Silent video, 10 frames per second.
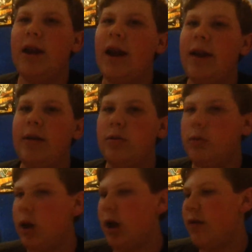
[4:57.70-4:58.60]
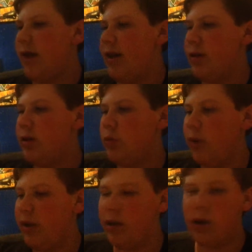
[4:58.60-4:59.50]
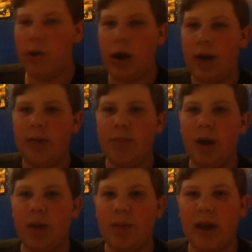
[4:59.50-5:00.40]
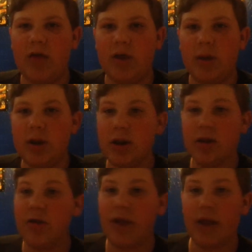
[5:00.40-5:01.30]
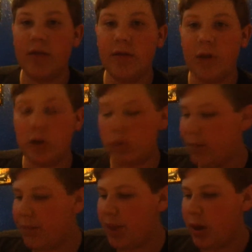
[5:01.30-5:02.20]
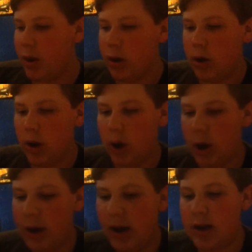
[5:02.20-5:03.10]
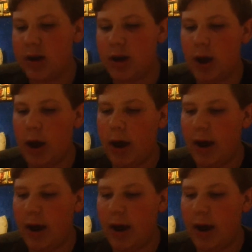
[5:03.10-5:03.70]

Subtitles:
I got that when I bought Battlefield because I was a fan of the first one. Next, I